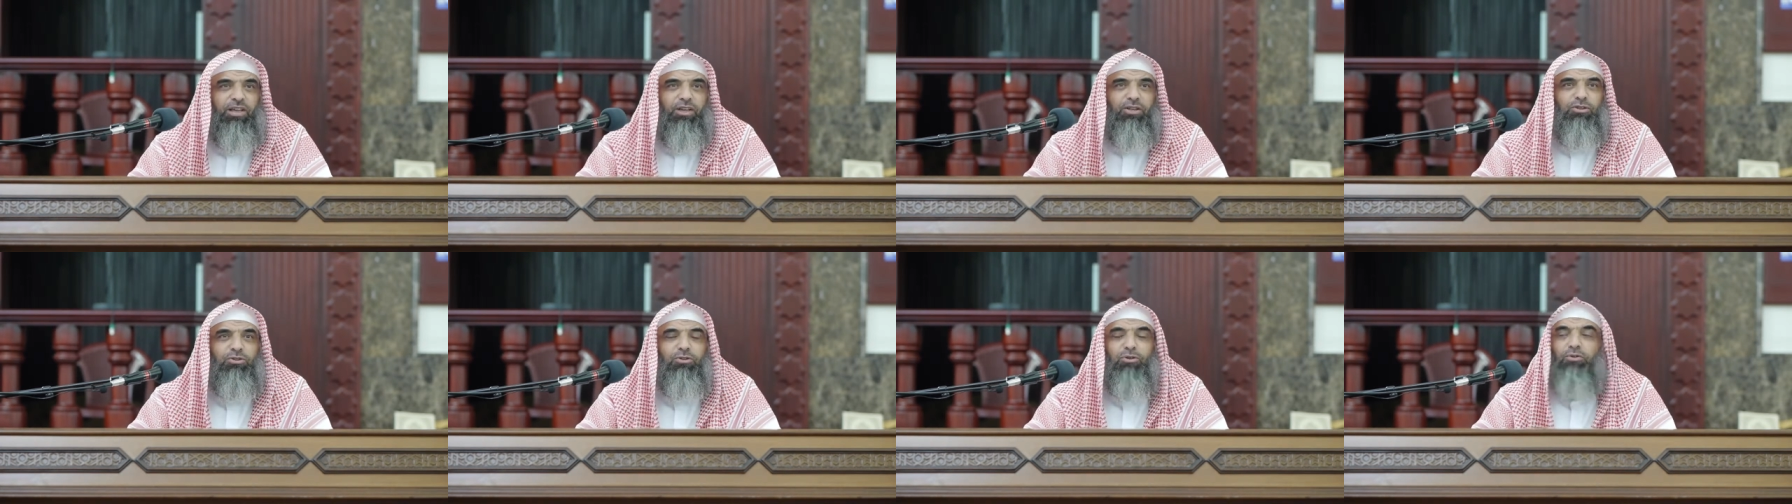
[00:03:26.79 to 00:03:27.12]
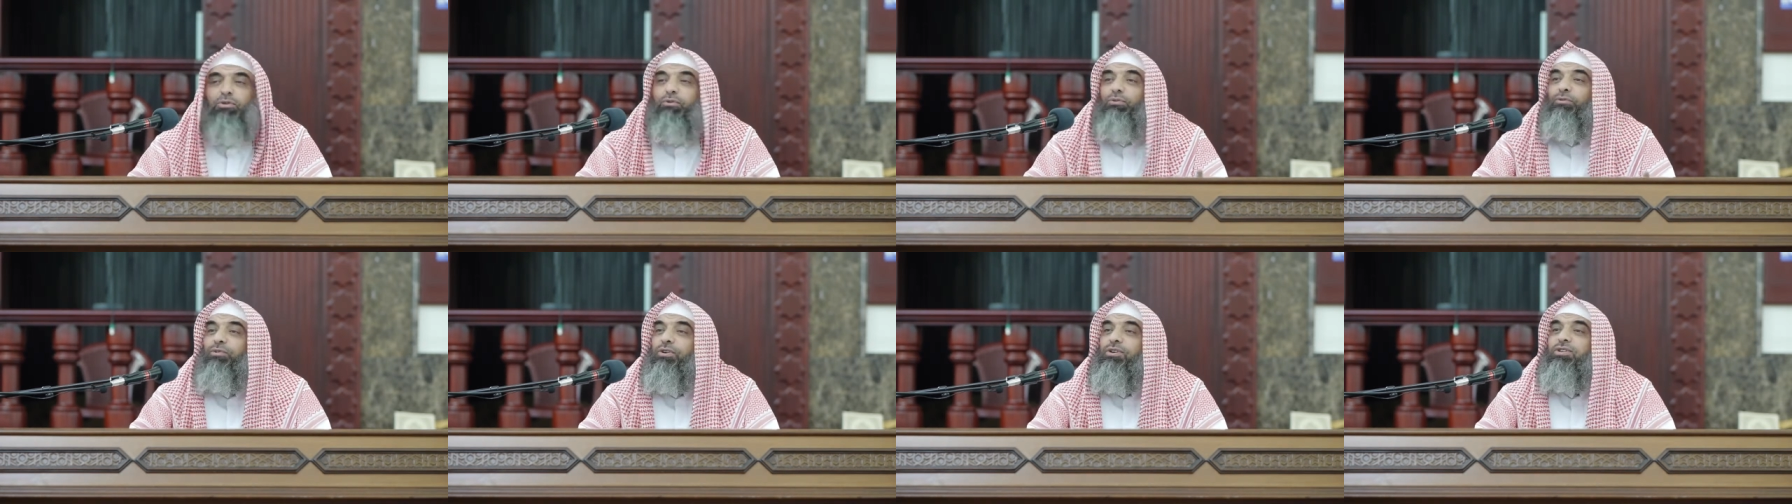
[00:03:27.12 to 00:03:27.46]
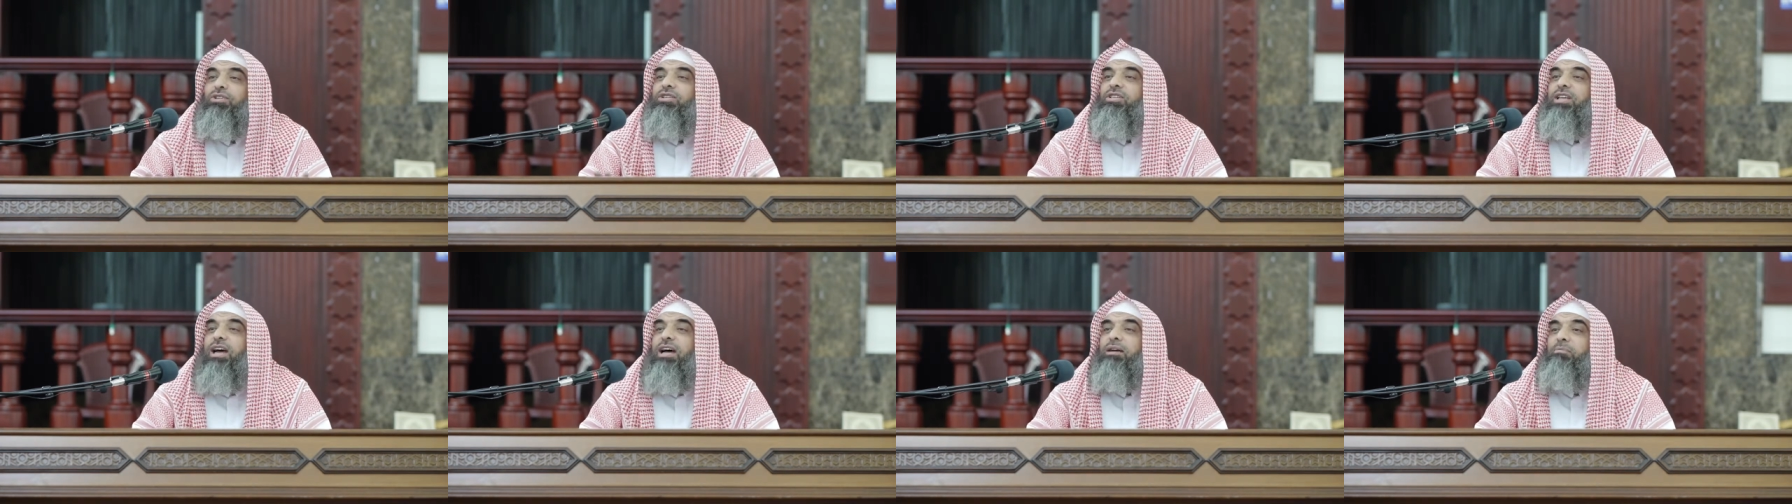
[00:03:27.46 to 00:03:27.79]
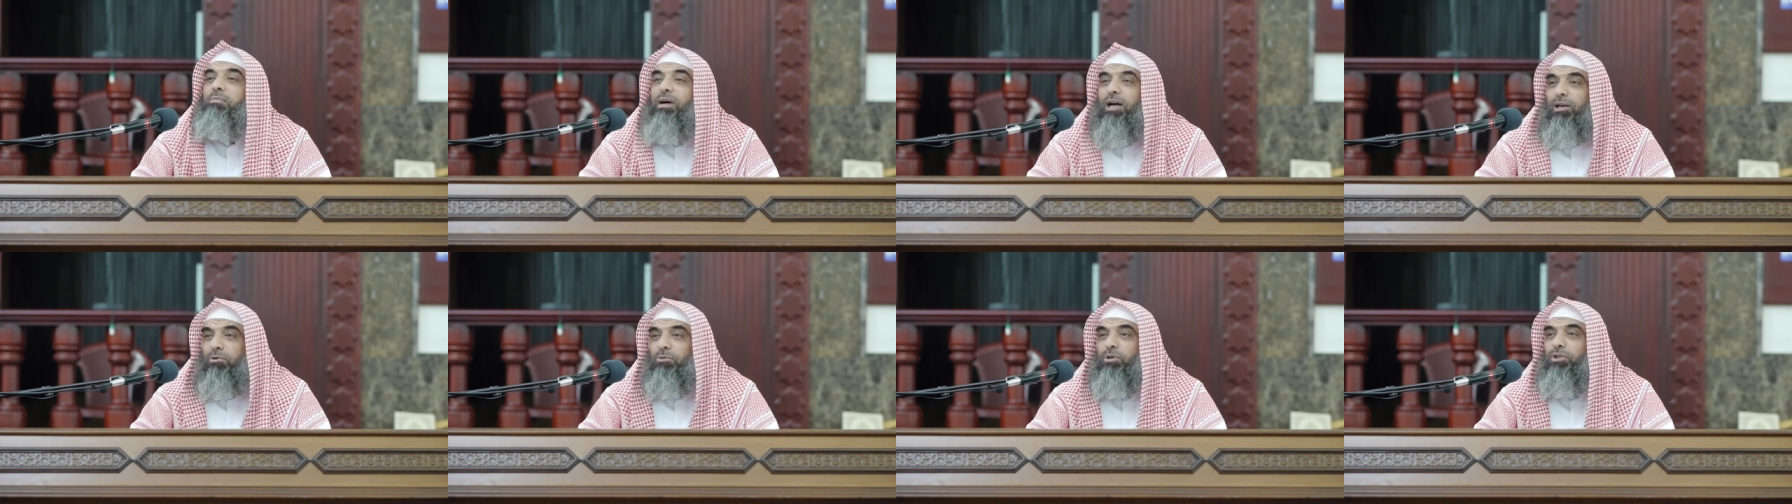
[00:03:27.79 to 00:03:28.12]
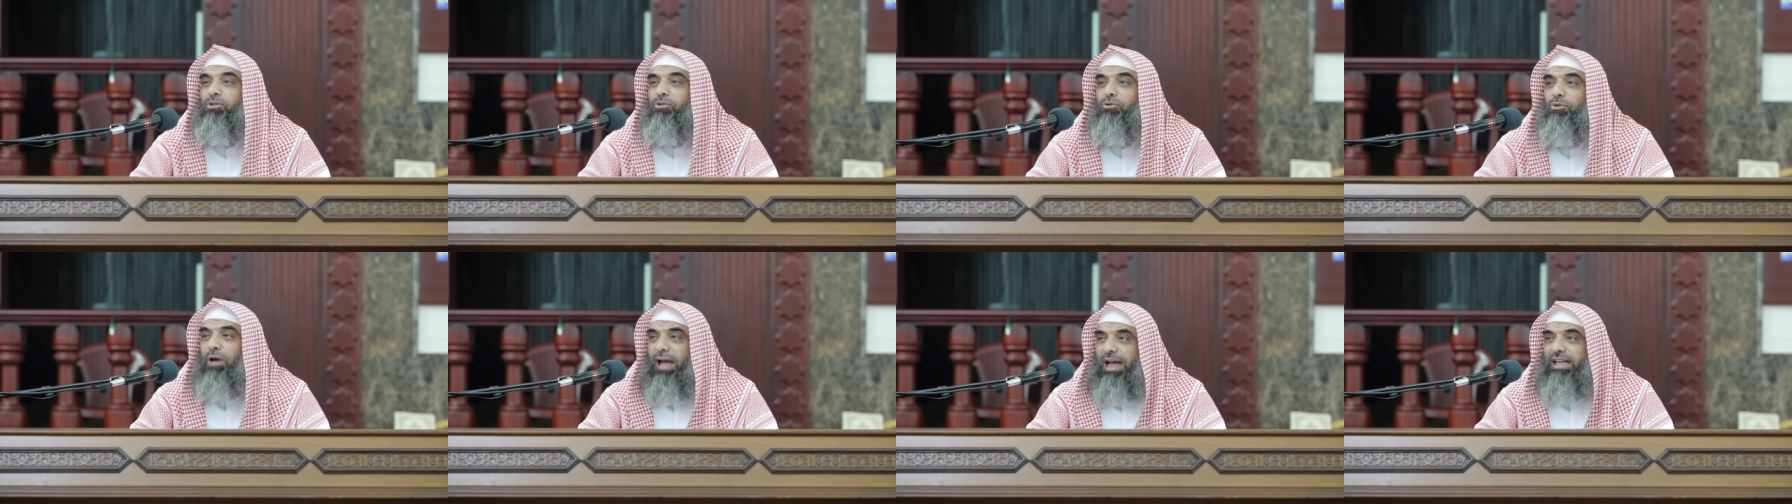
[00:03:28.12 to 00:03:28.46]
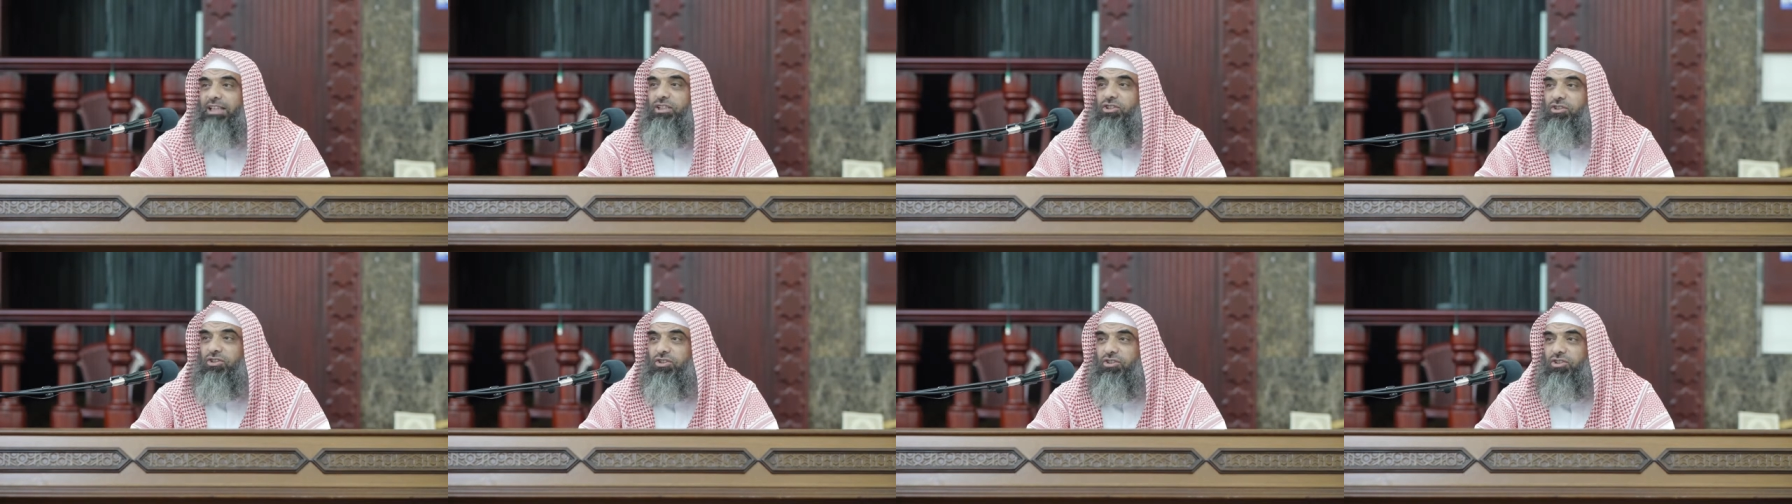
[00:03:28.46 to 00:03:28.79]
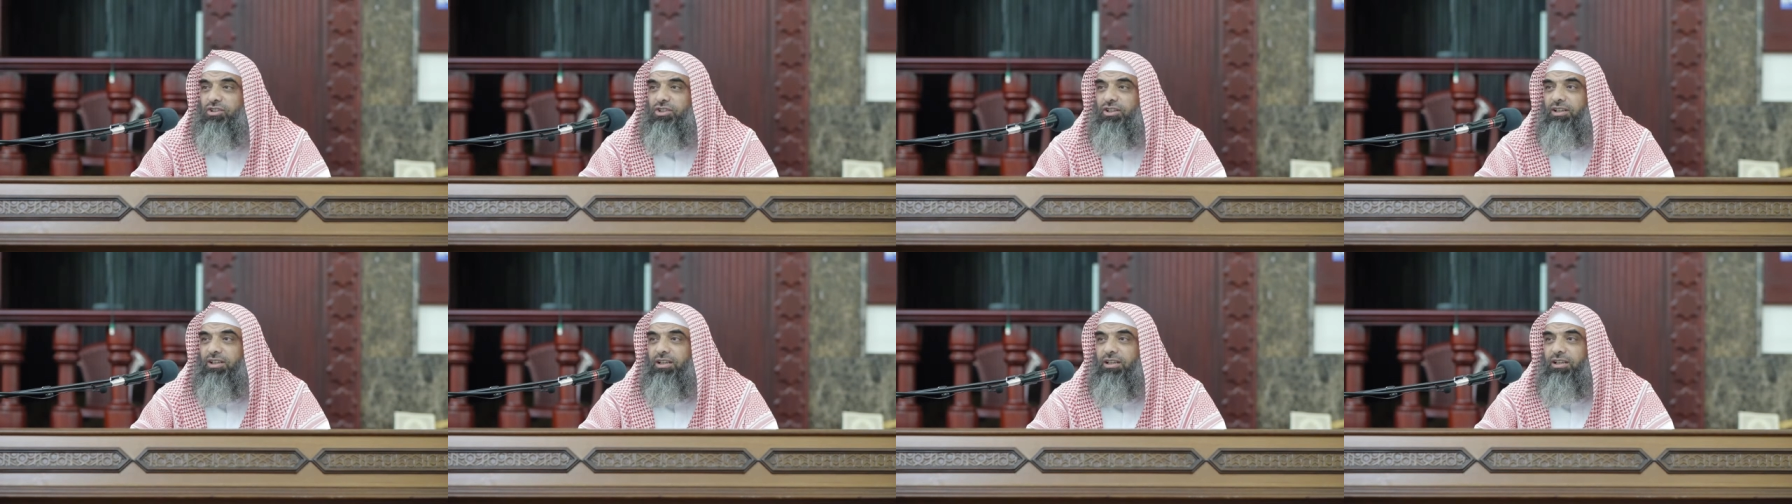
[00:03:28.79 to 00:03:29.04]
So the first time I went to Hajj